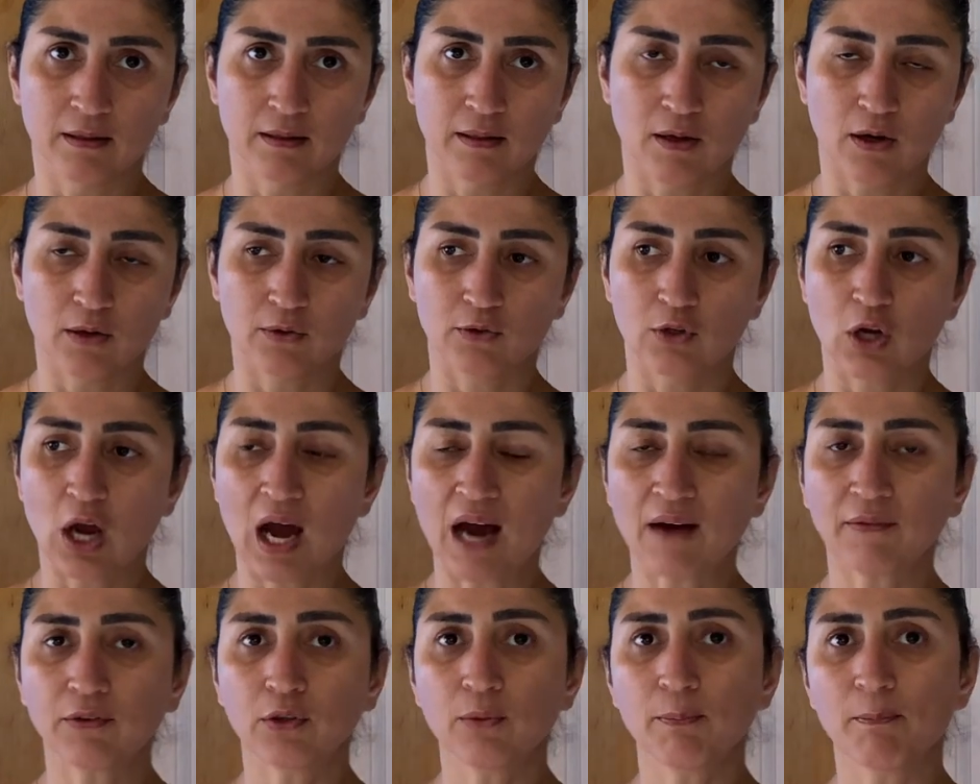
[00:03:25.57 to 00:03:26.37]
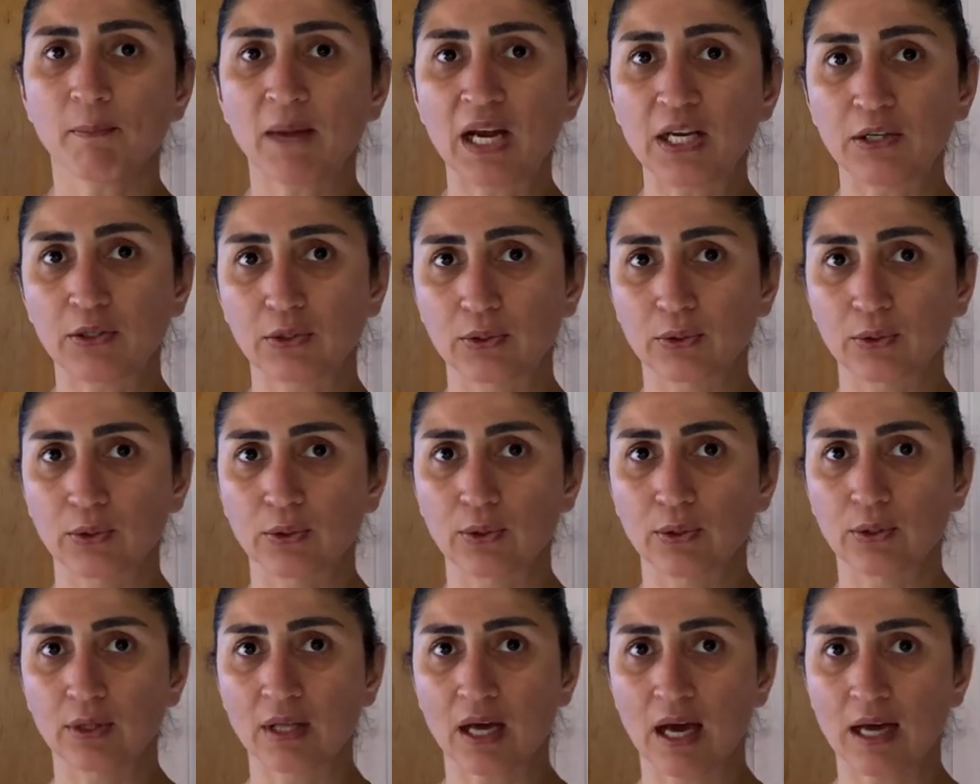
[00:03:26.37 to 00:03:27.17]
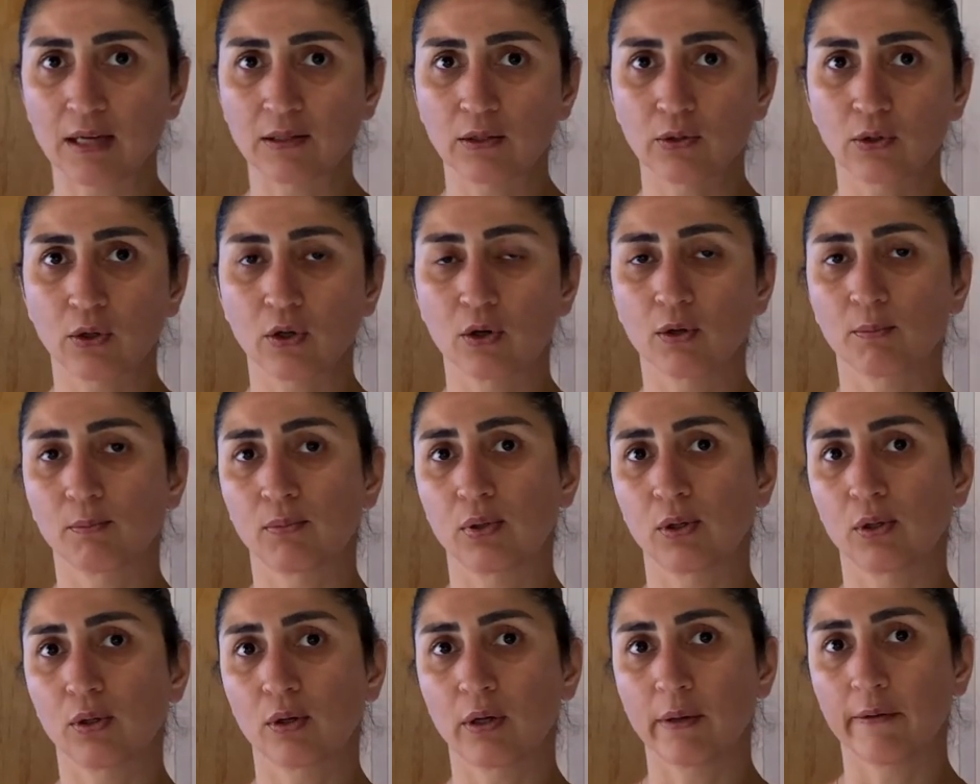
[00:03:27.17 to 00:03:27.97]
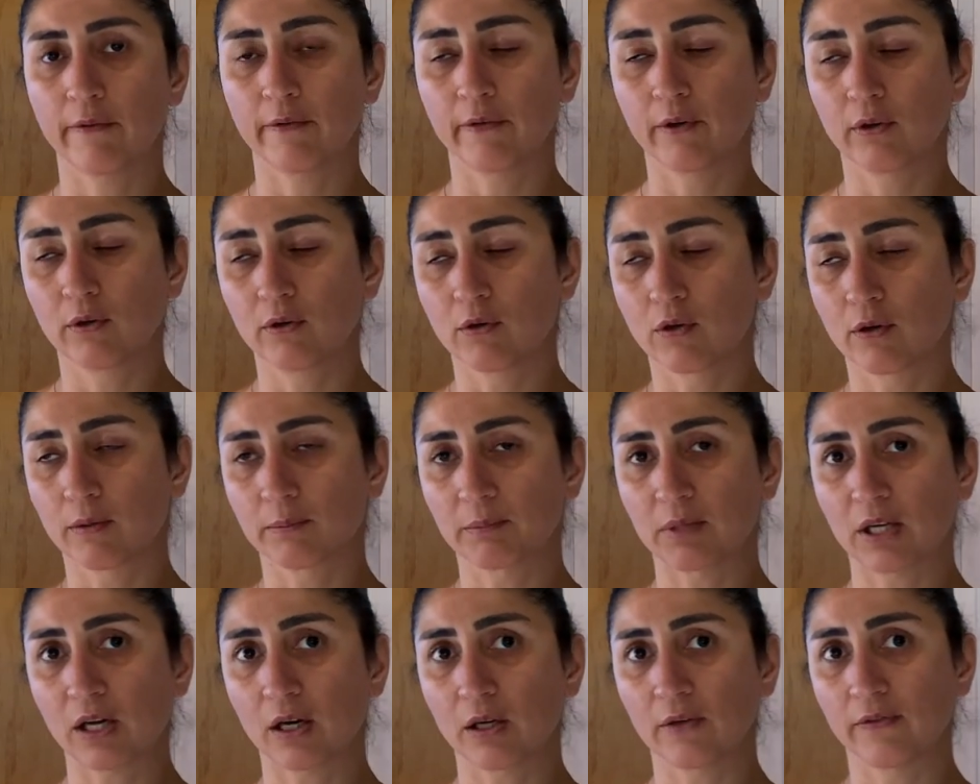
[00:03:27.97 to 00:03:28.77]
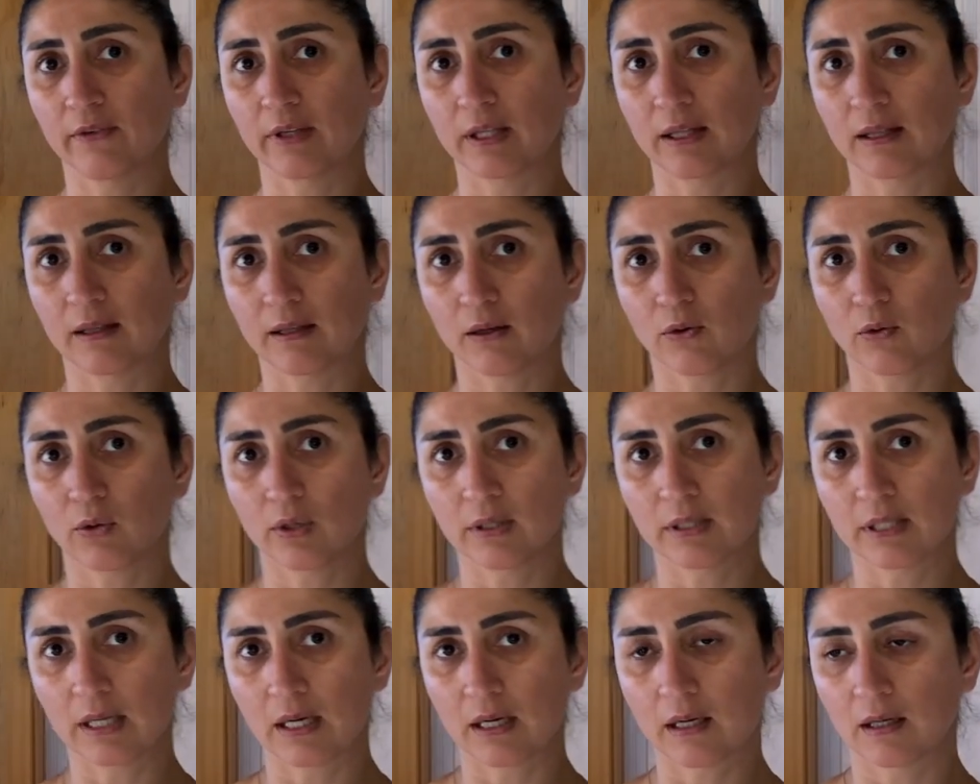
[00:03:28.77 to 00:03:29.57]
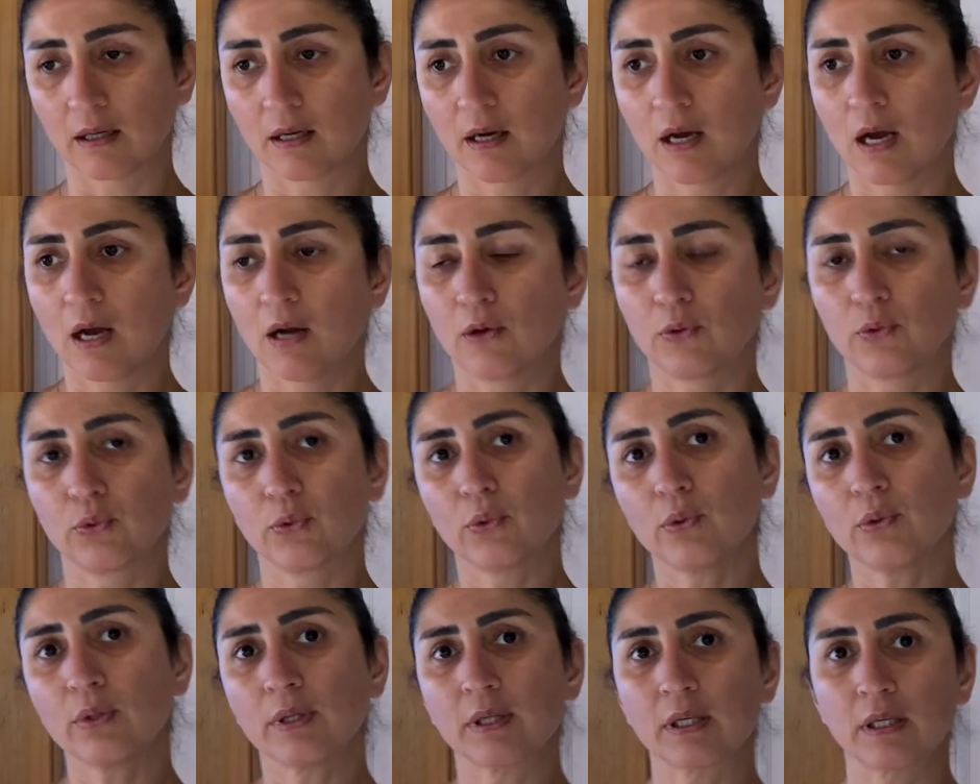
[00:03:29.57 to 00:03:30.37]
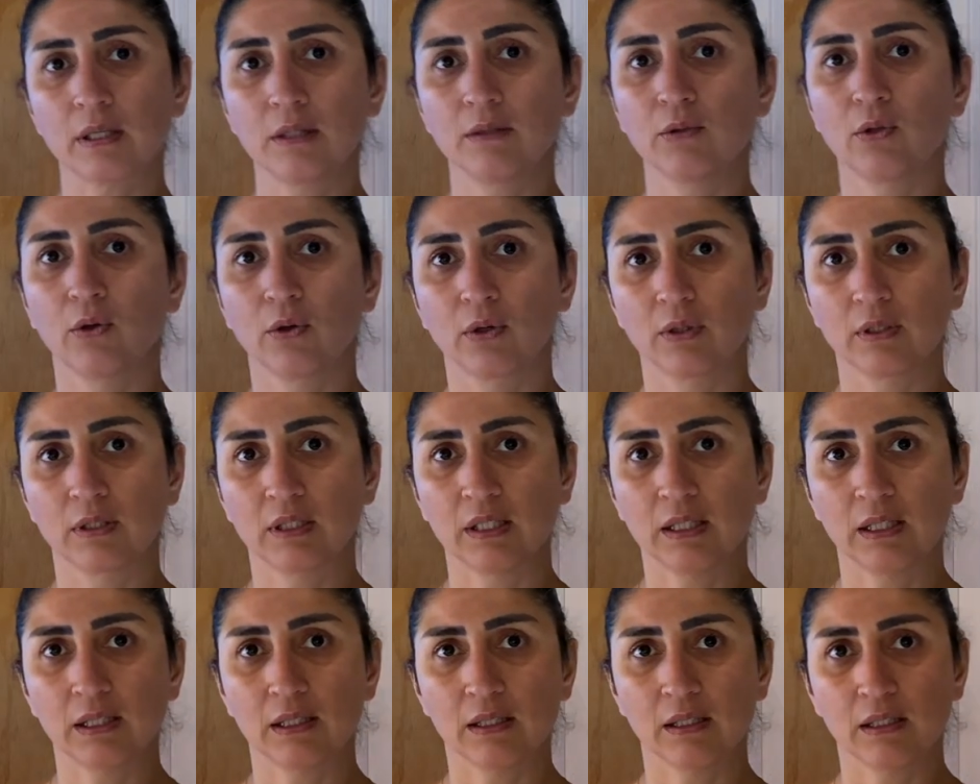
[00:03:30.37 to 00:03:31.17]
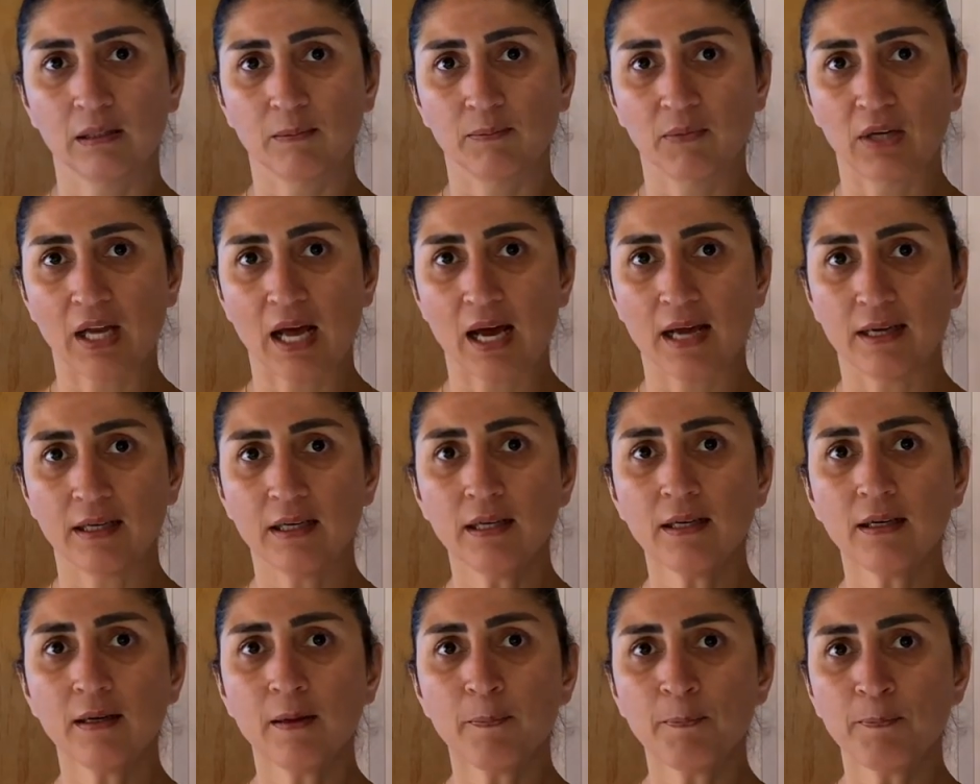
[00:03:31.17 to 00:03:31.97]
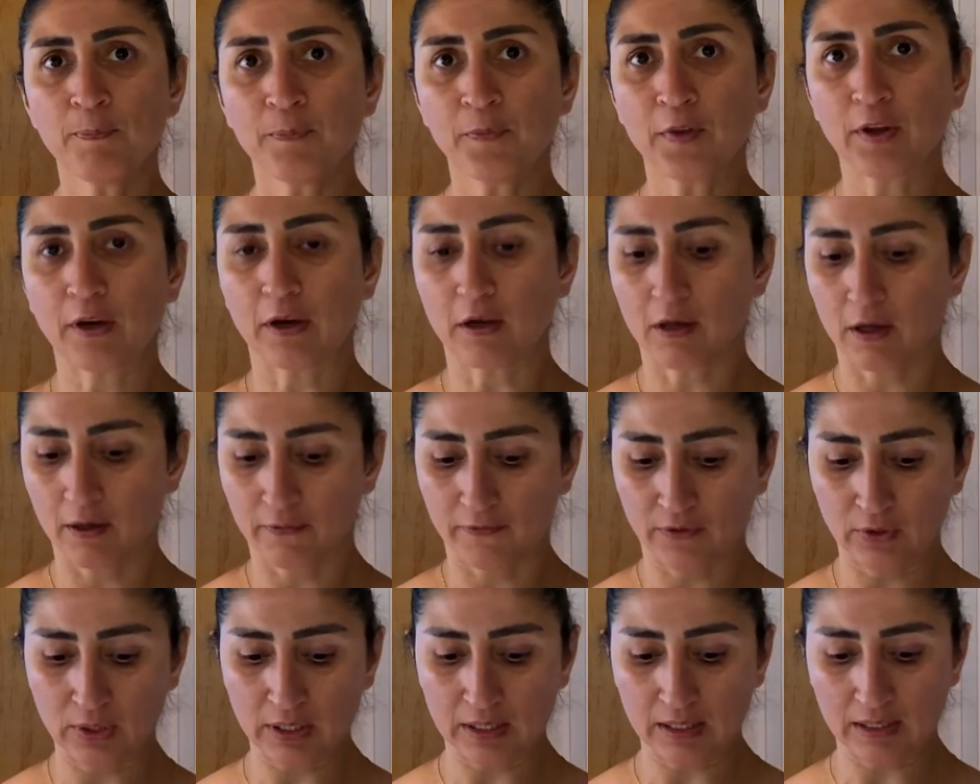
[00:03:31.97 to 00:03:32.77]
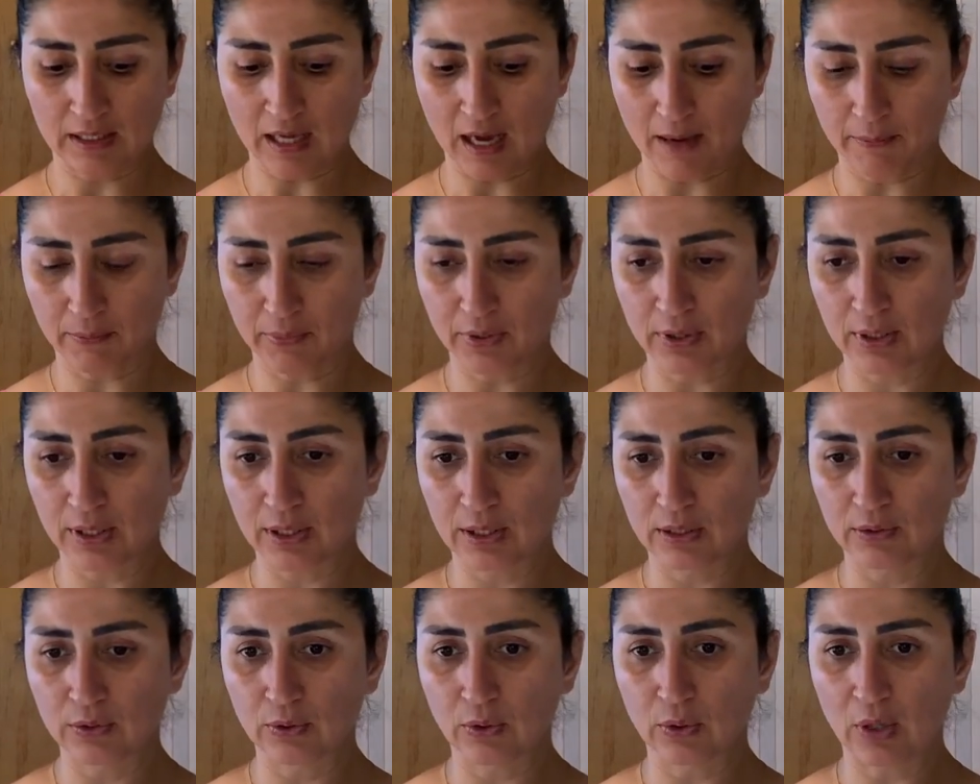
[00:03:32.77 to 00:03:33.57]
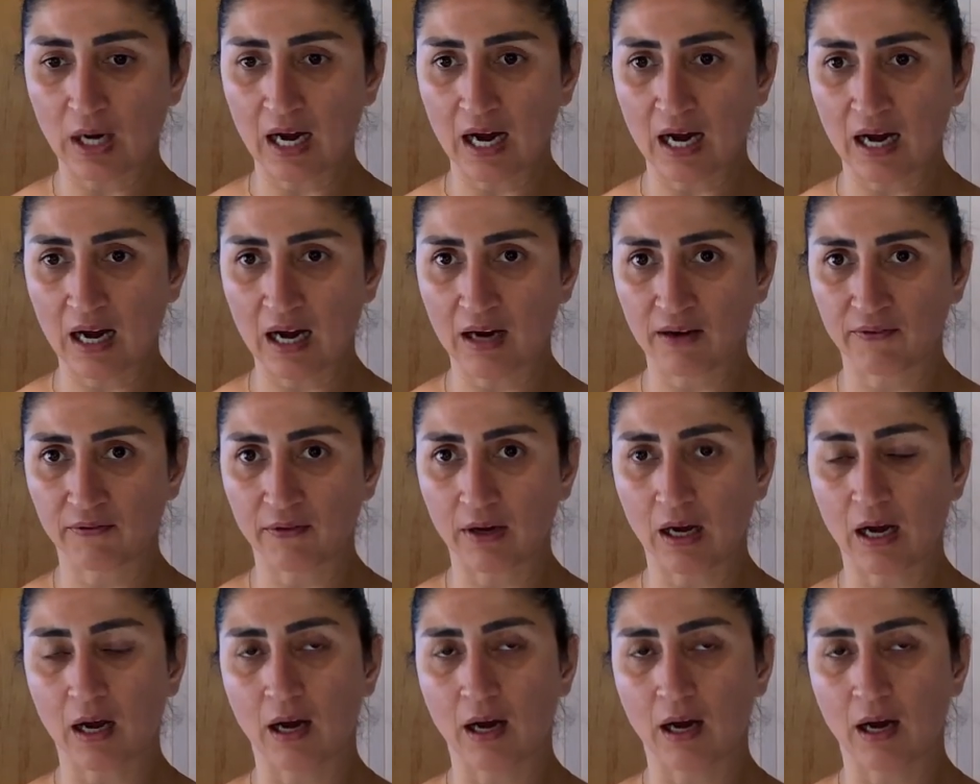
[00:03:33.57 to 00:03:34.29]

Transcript: Now you have to make sure that you comply with all the rules in your district planning. For example, you have